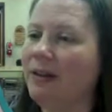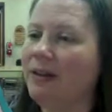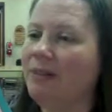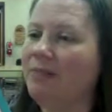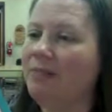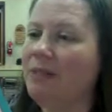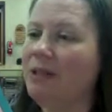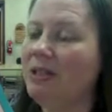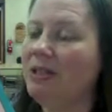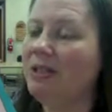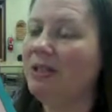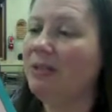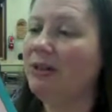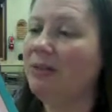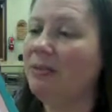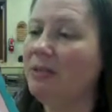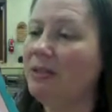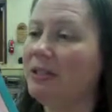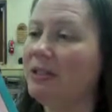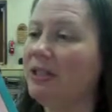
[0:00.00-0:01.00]
Mr.
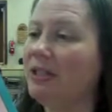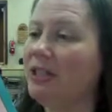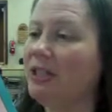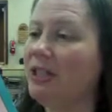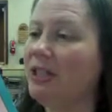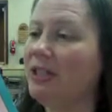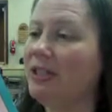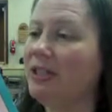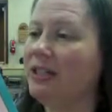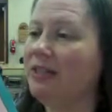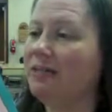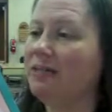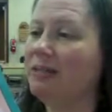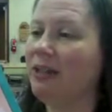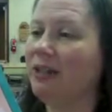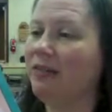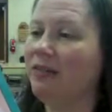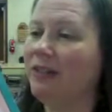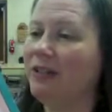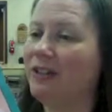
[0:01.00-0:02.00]
Herbertson adjusted
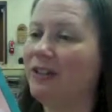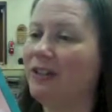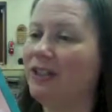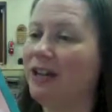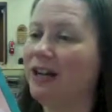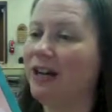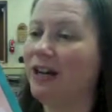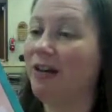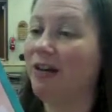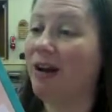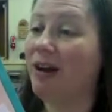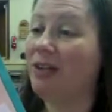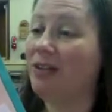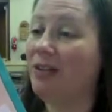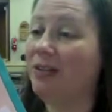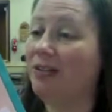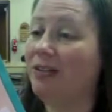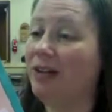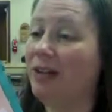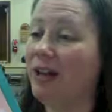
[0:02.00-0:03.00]
himself in his chair. I
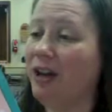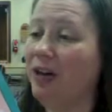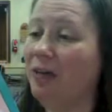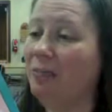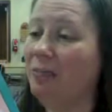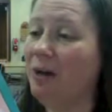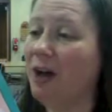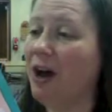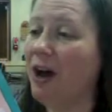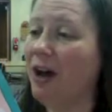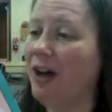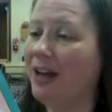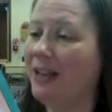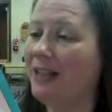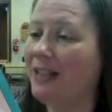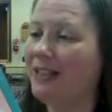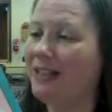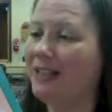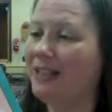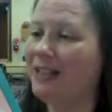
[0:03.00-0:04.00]
certainly hope not, he
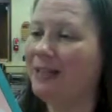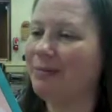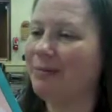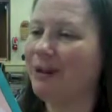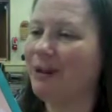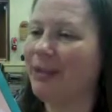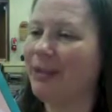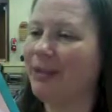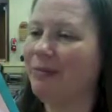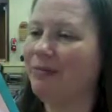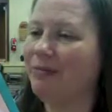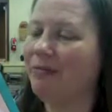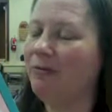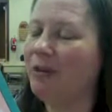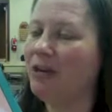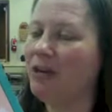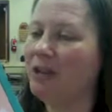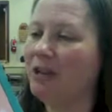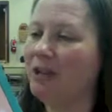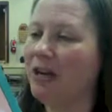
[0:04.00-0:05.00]
said, smiling.
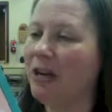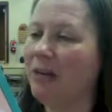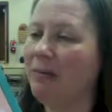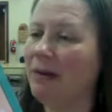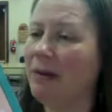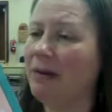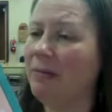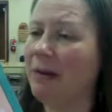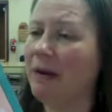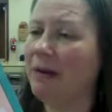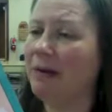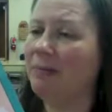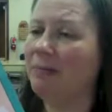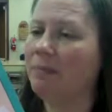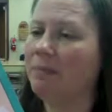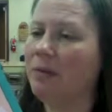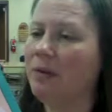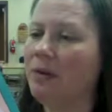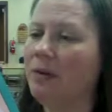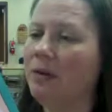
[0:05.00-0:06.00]
What is your name, young man?
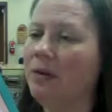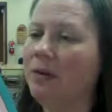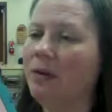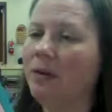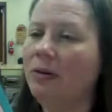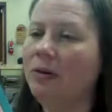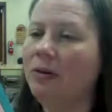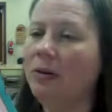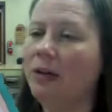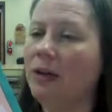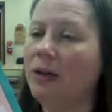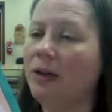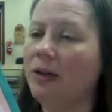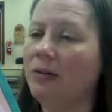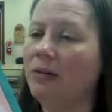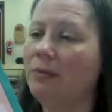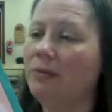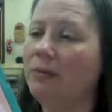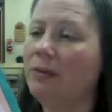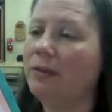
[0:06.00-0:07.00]
Julio.
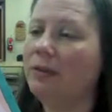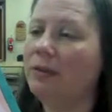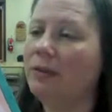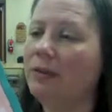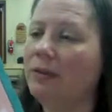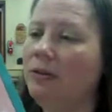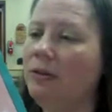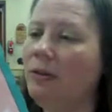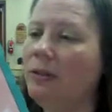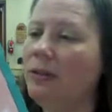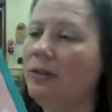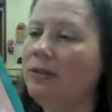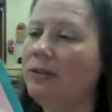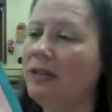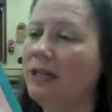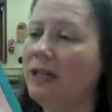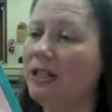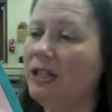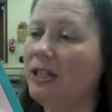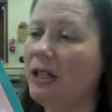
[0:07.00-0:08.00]
Julio
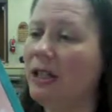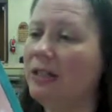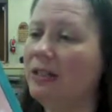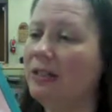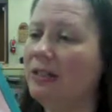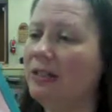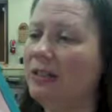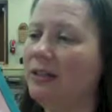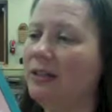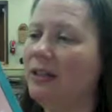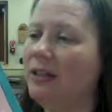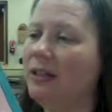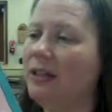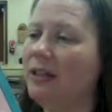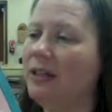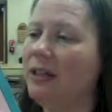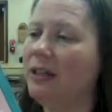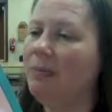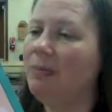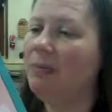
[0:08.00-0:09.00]
Sanchez.
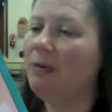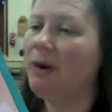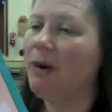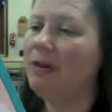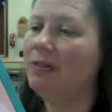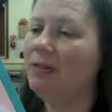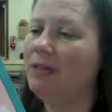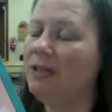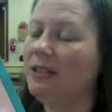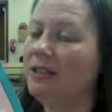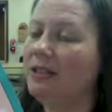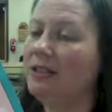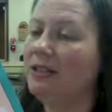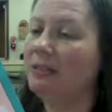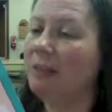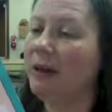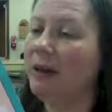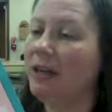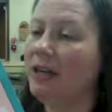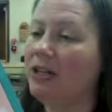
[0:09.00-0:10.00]
He pronounced it the
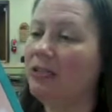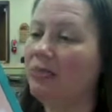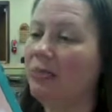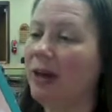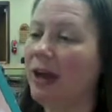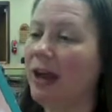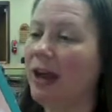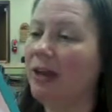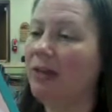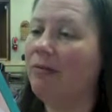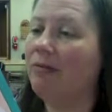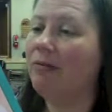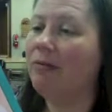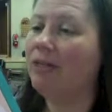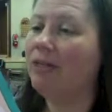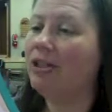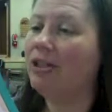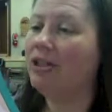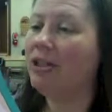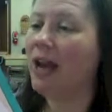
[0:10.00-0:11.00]
Spanish way, with
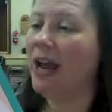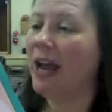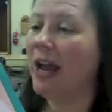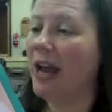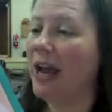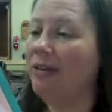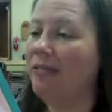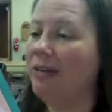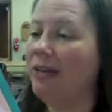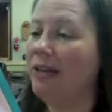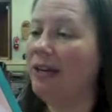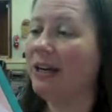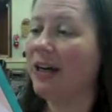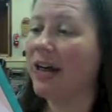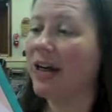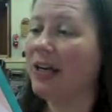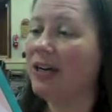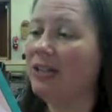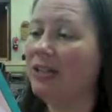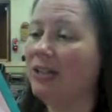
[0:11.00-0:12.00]
the J having an
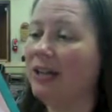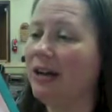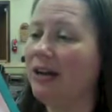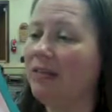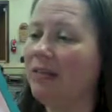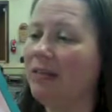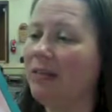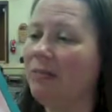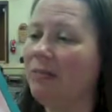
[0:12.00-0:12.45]
H sound.